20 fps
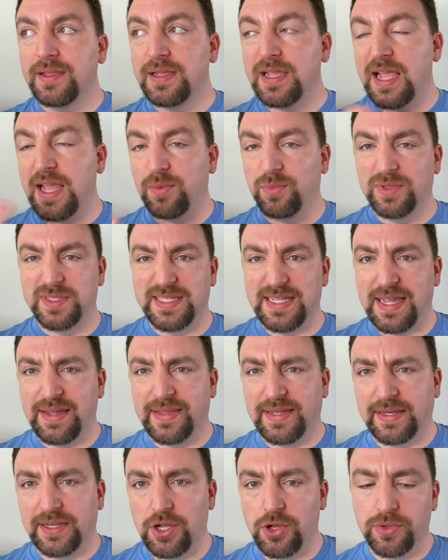And we'll see how
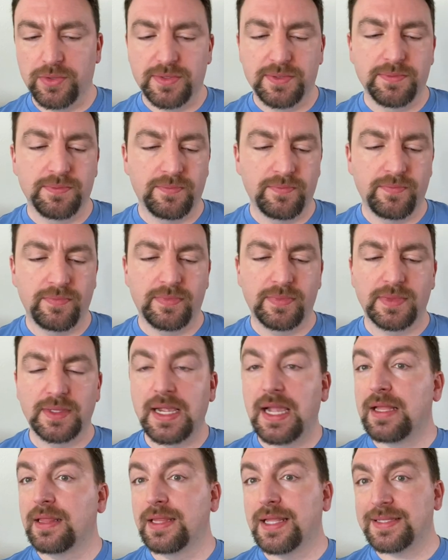that goes.
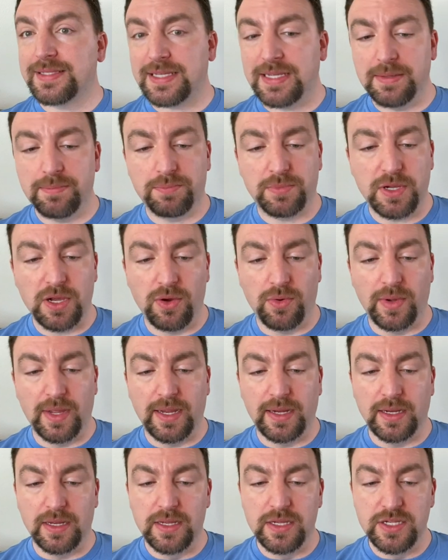Let's keep
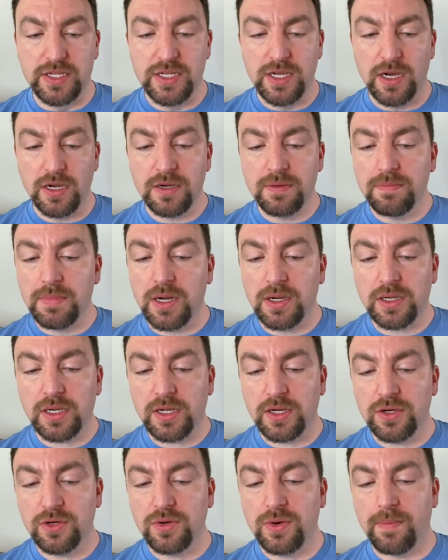going. Young
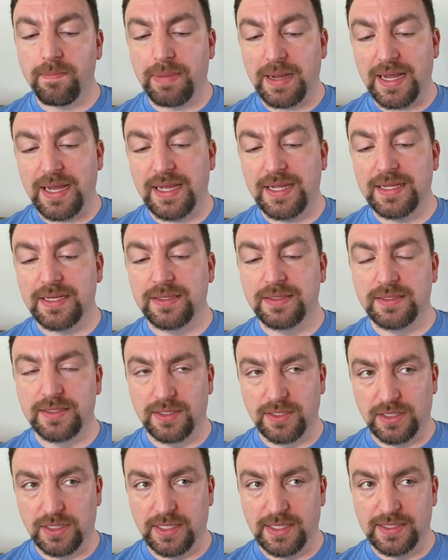Mungo by
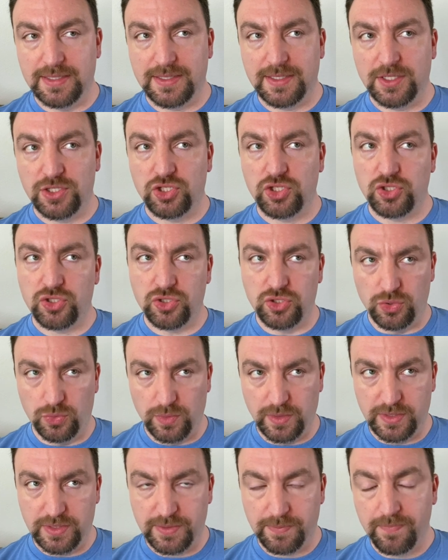Douglas
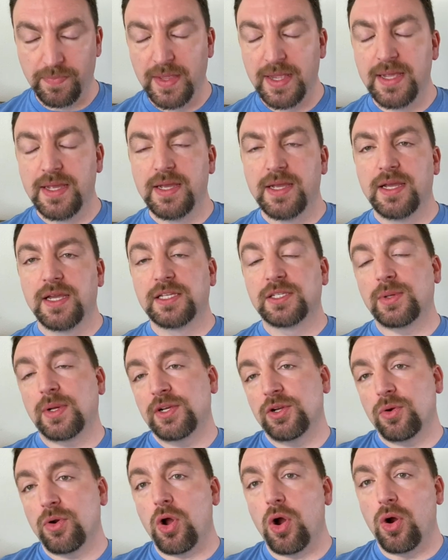Stuart. So I
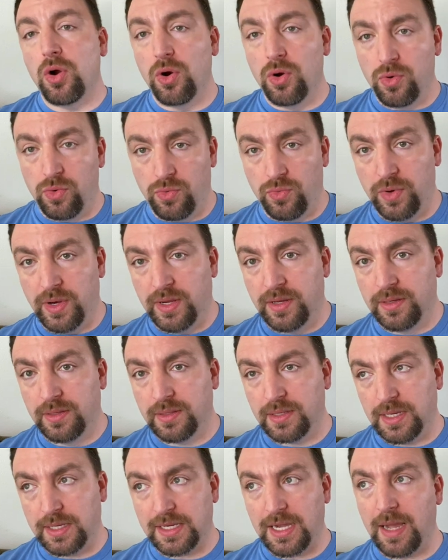don't own
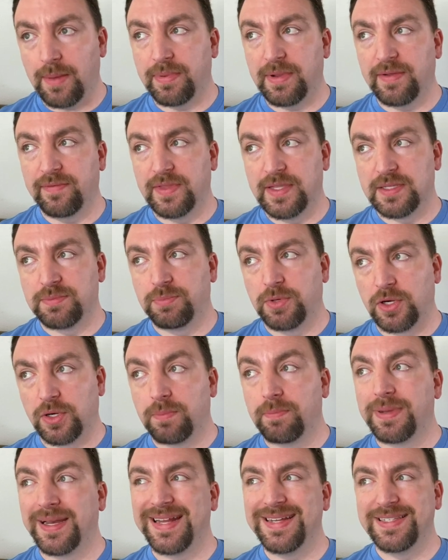a copy of this
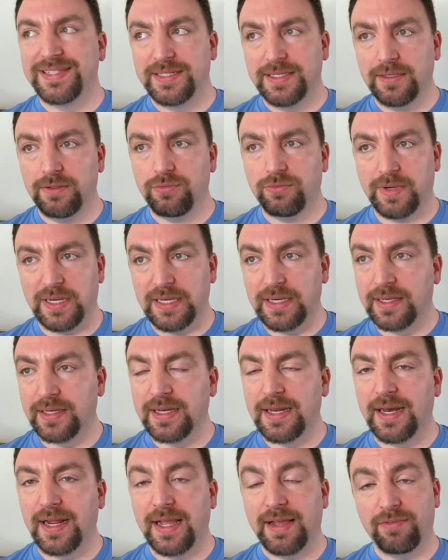book, but I did read it
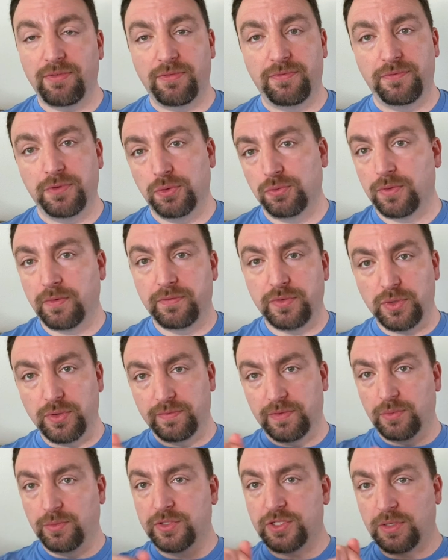and I have a full review
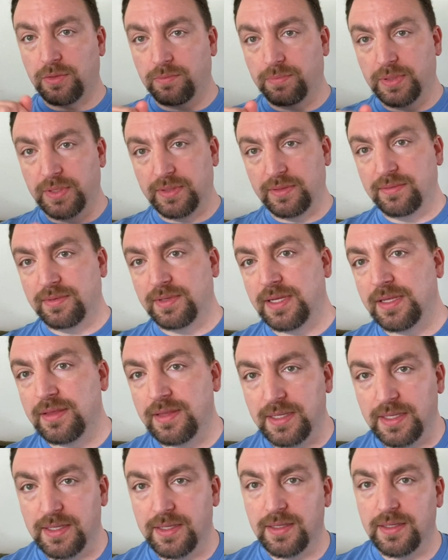of it, which I'll put in
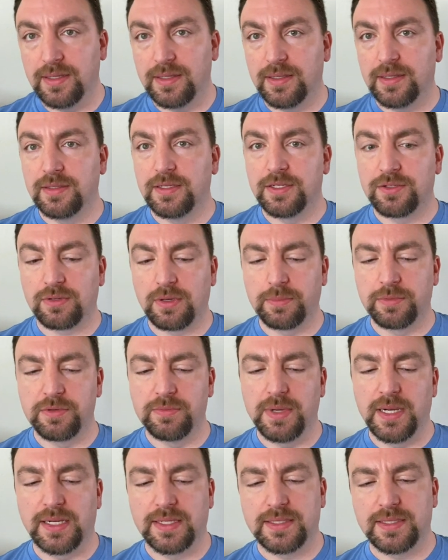the description
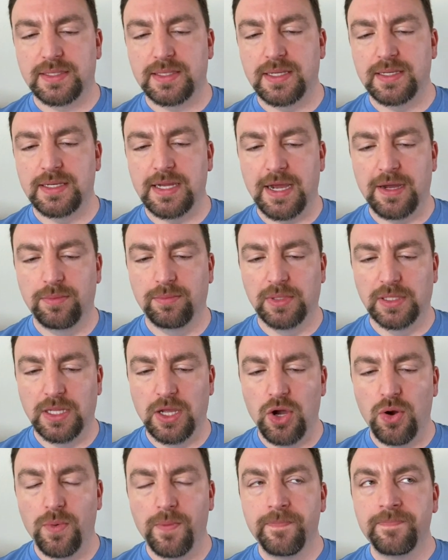box down
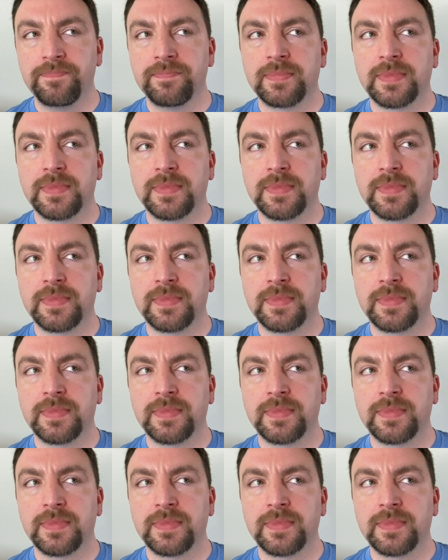below.